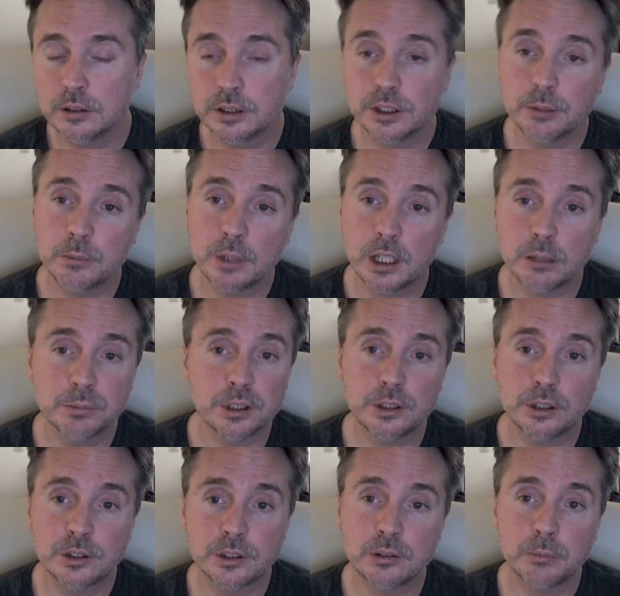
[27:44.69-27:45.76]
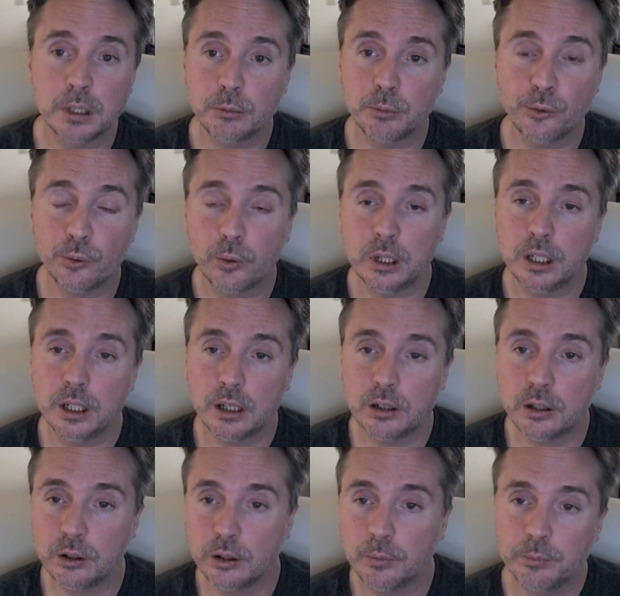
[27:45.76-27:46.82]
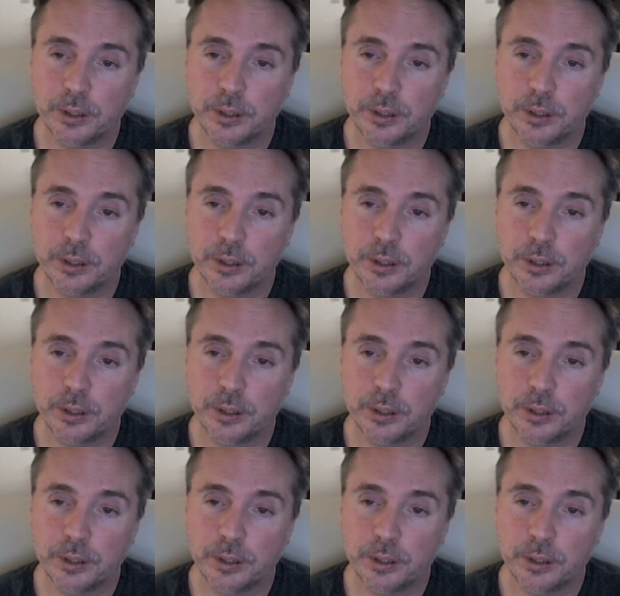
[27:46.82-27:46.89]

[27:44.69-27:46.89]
Sometimes I just am able to write it out at home,